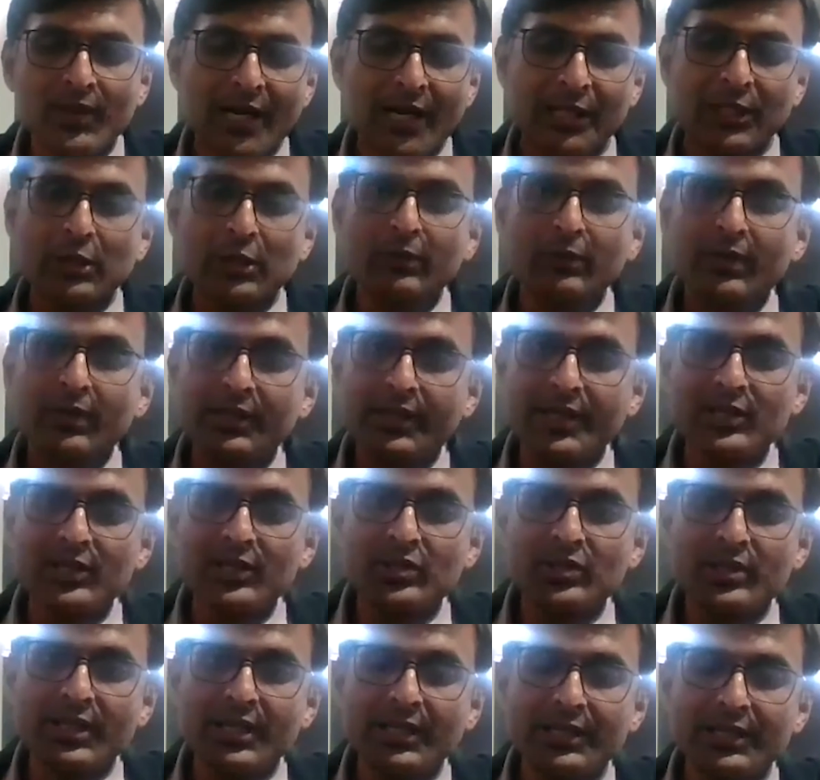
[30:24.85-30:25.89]
Other one is
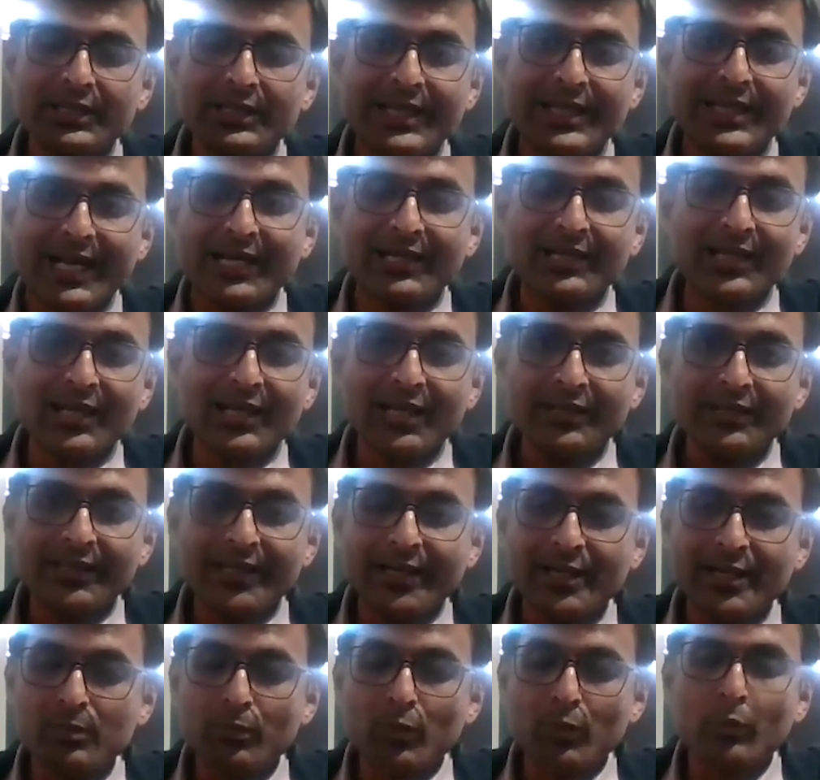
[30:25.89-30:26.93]
the data,
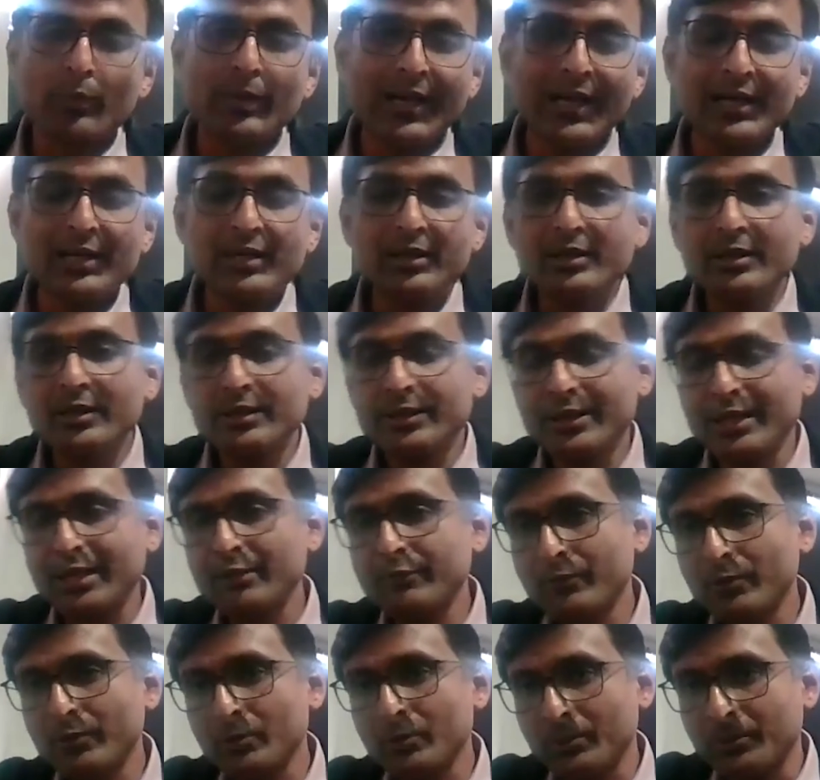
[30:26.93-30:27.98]
that is mobile
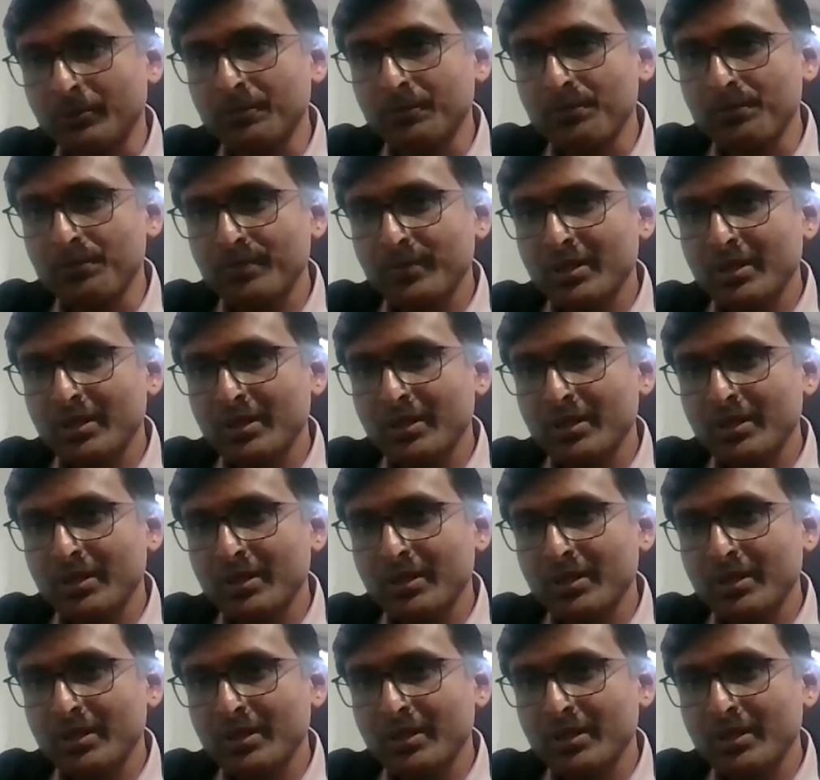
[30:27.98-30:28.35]
telephone.